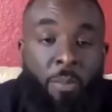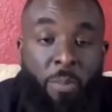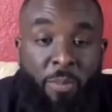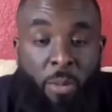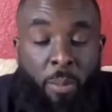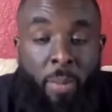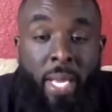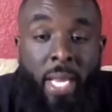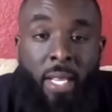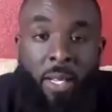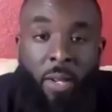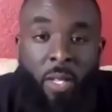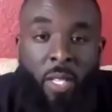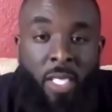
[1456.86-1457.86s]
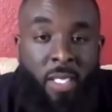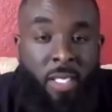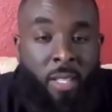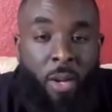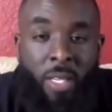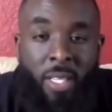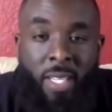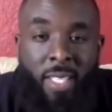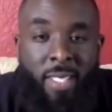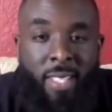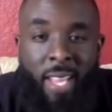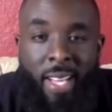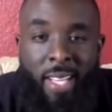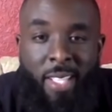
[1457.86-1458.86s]
For me, it's turning this
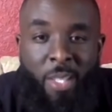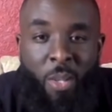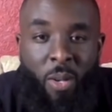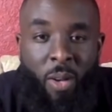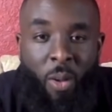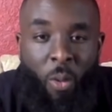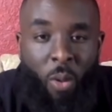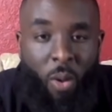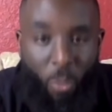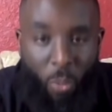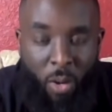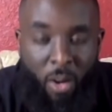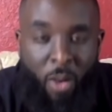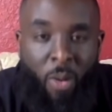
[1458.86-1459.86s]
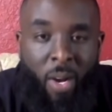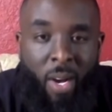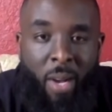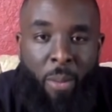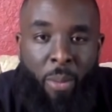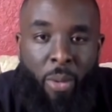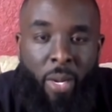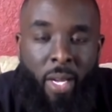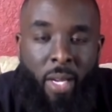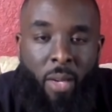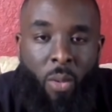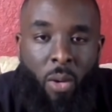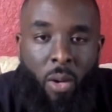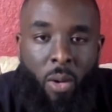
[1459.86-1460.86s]
thing into a worldwide brand,
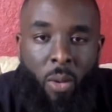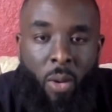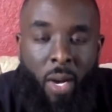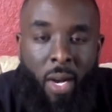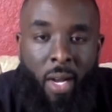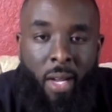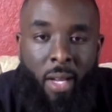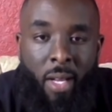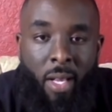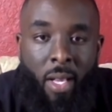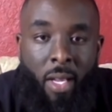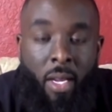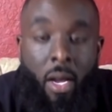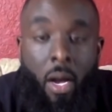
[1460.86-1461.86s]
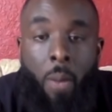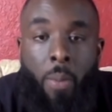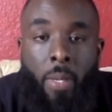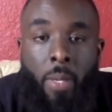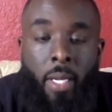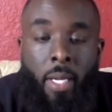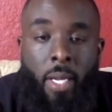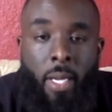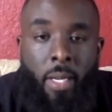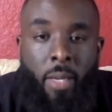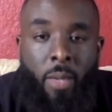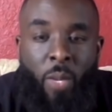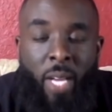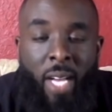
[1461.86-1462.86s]
a worldwide company,
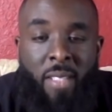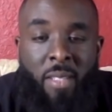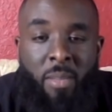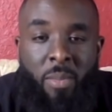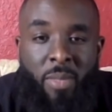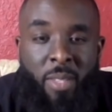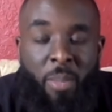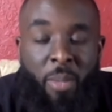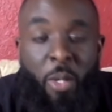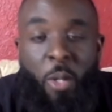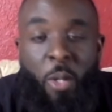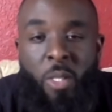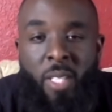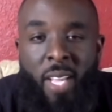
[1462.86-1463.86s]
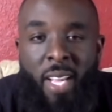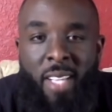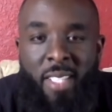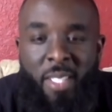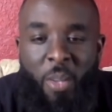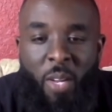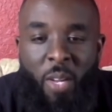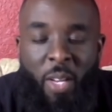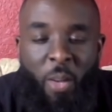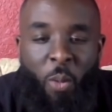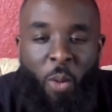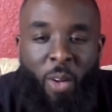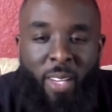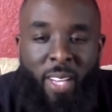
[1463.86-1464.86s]
and we got some huge things in the
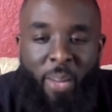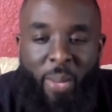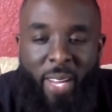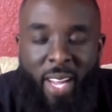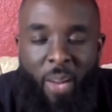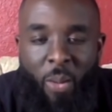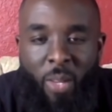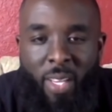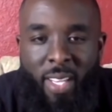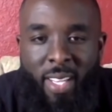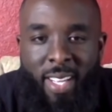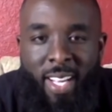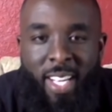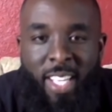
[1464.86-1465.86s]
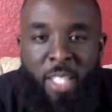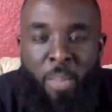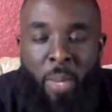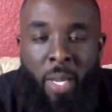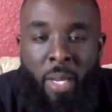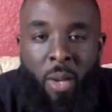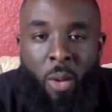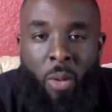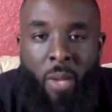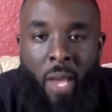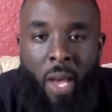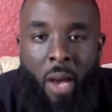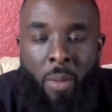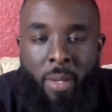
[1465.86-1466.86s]
work that we can't really speak on
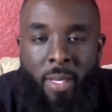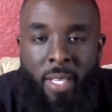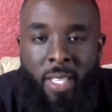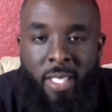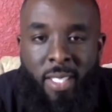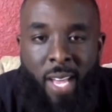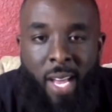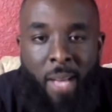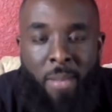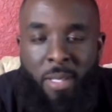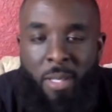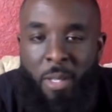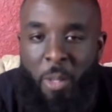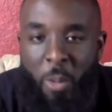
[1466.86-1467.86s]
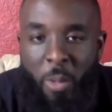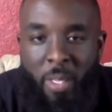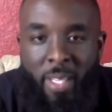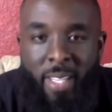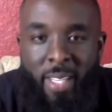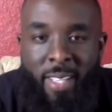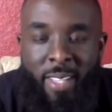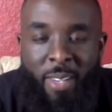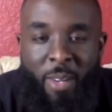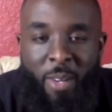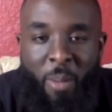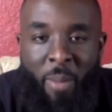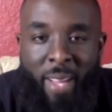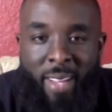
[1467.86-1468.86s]
now, but it's absolutely going
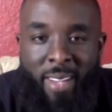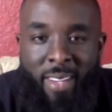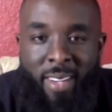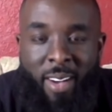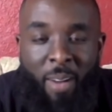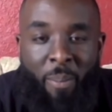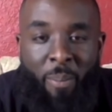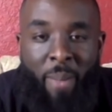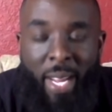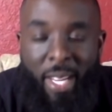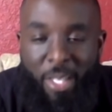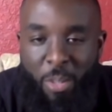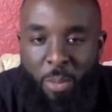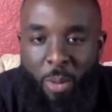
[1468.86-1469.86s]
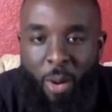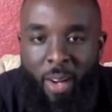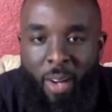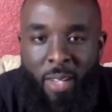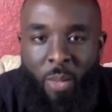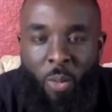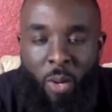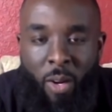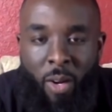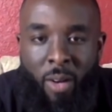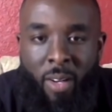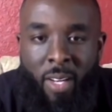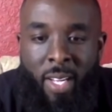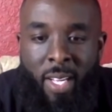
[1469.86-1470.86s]
to make a major mark in the
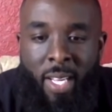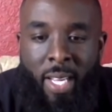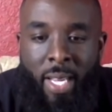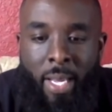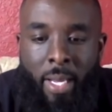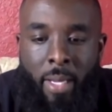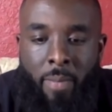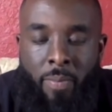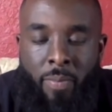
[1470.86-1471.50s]
world. And